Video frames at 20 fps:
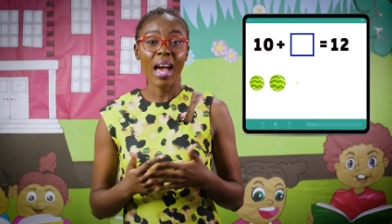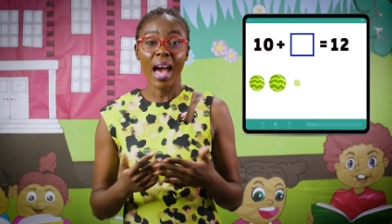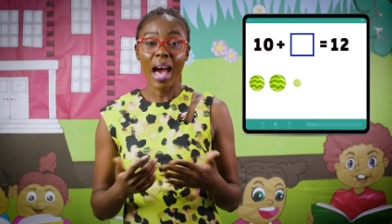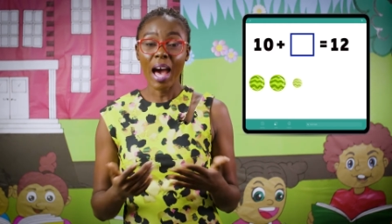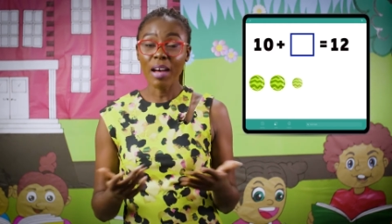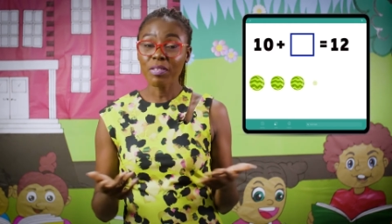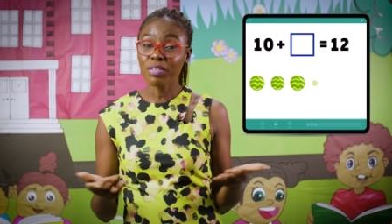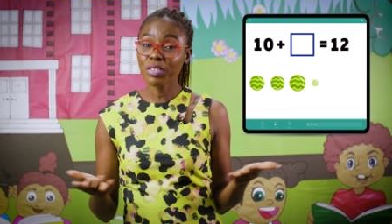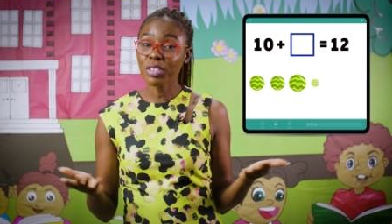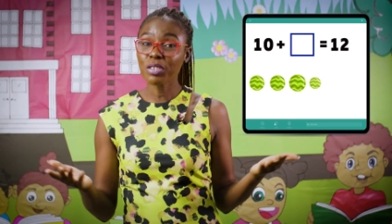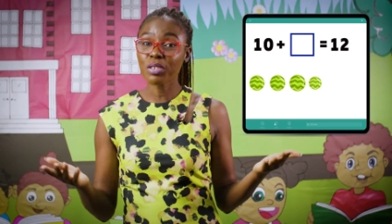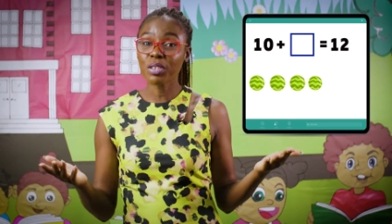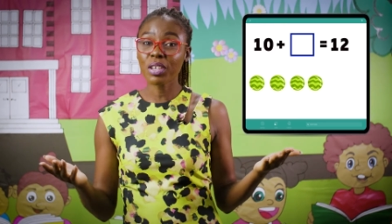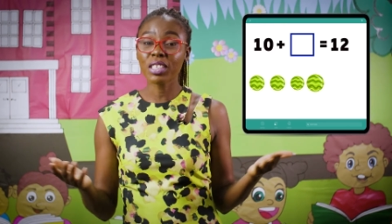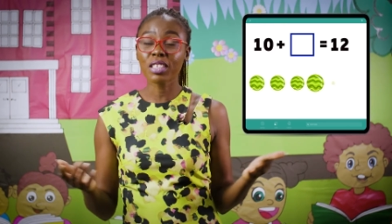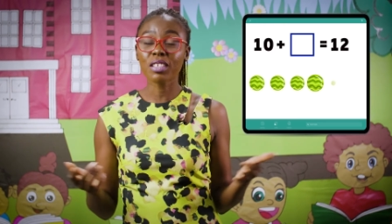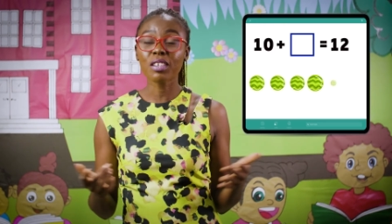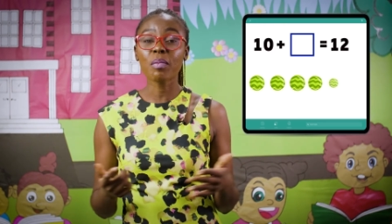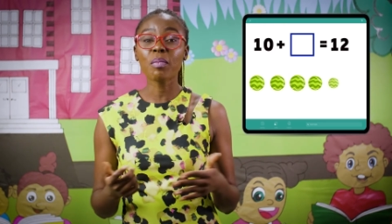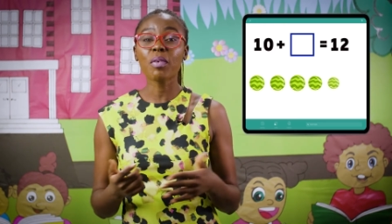After drawing
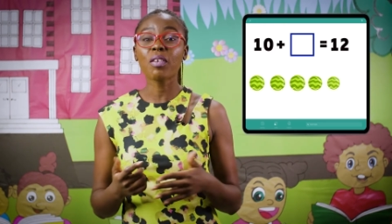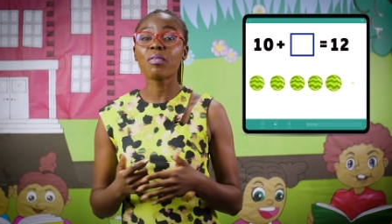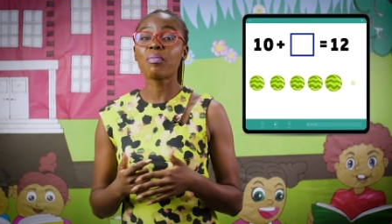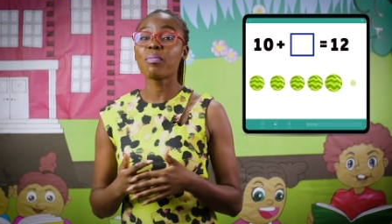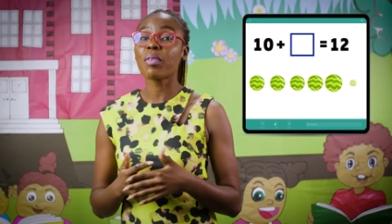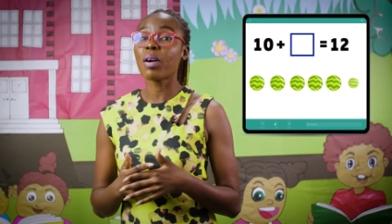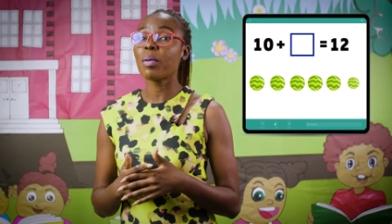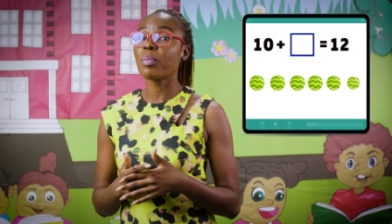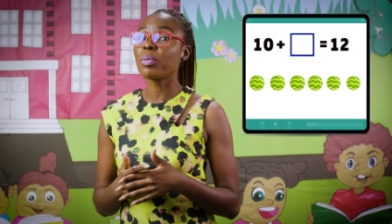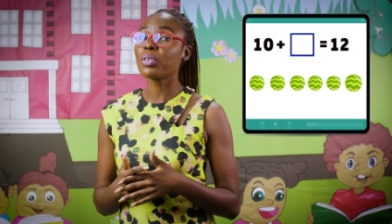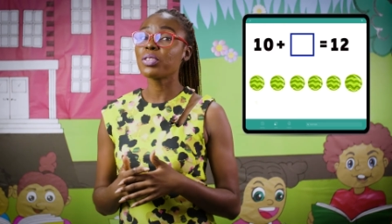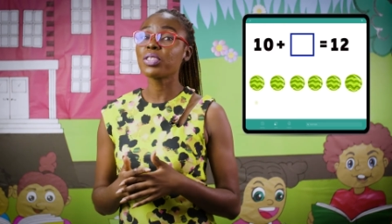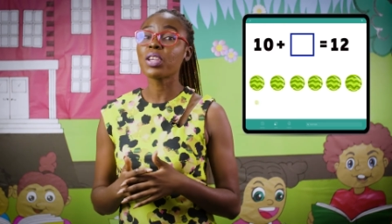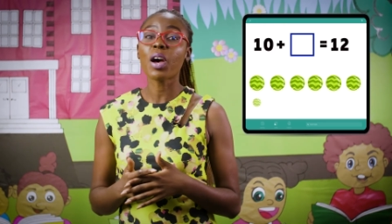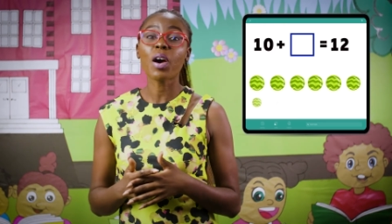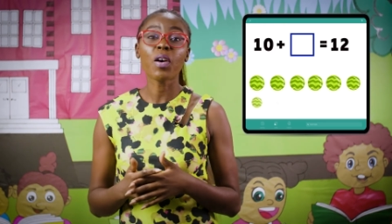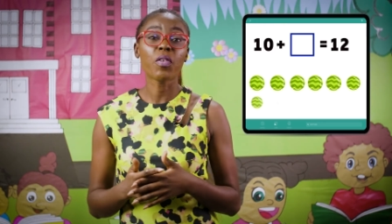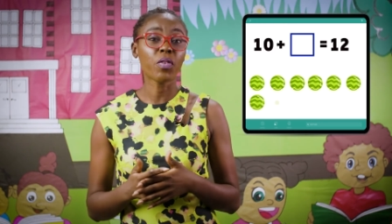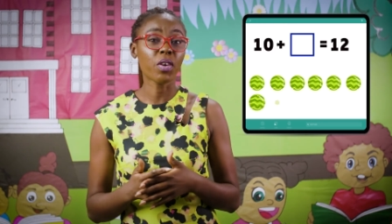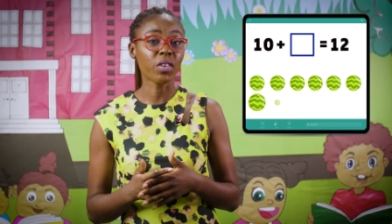the number of bubbles
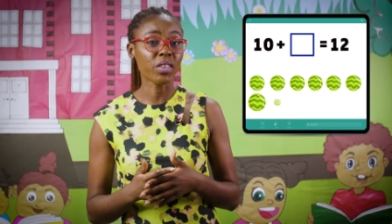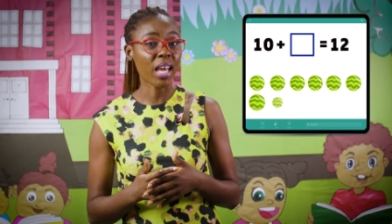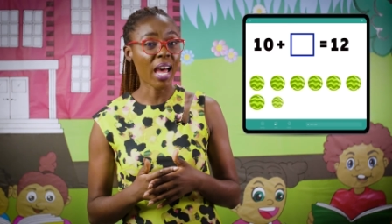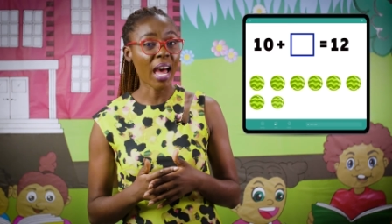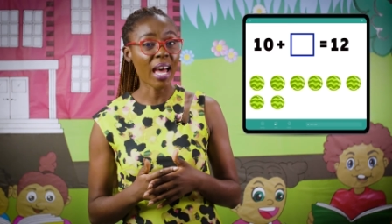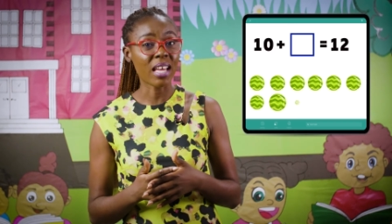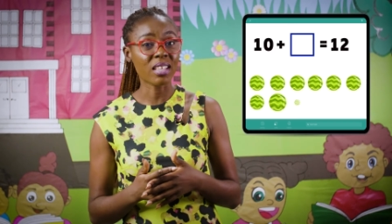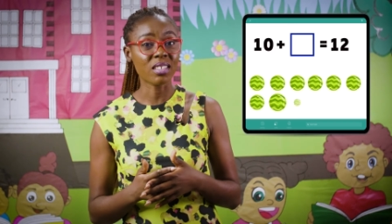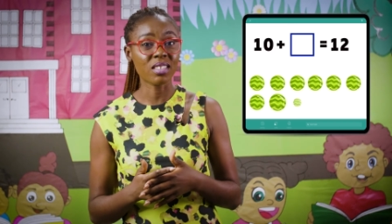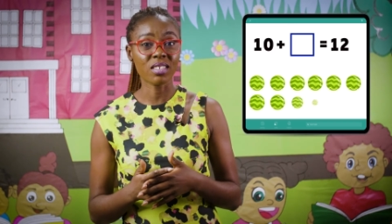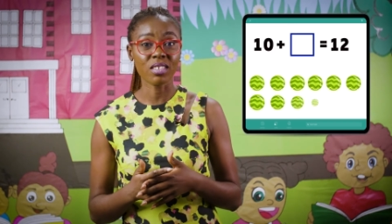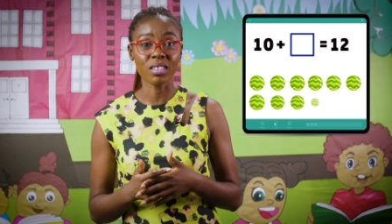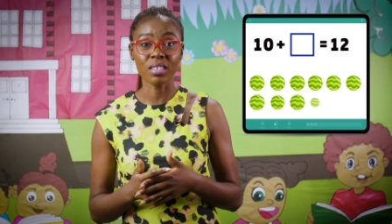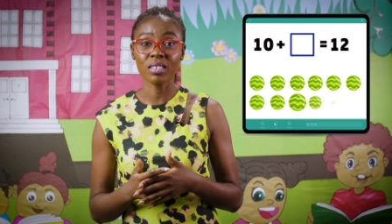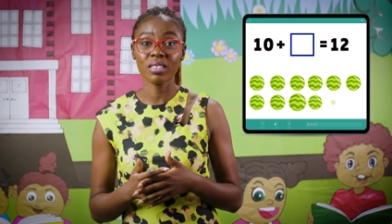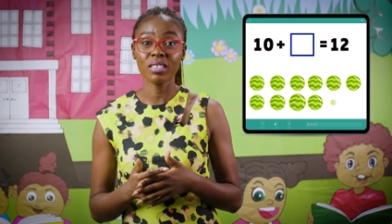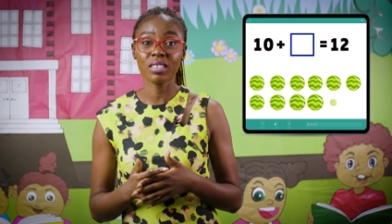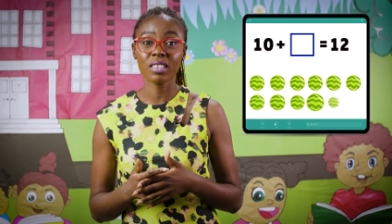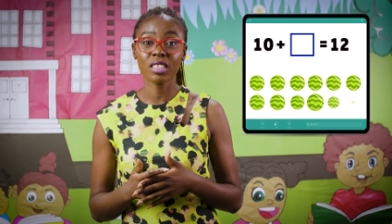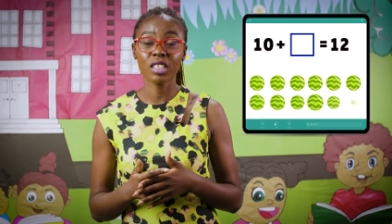for the answer,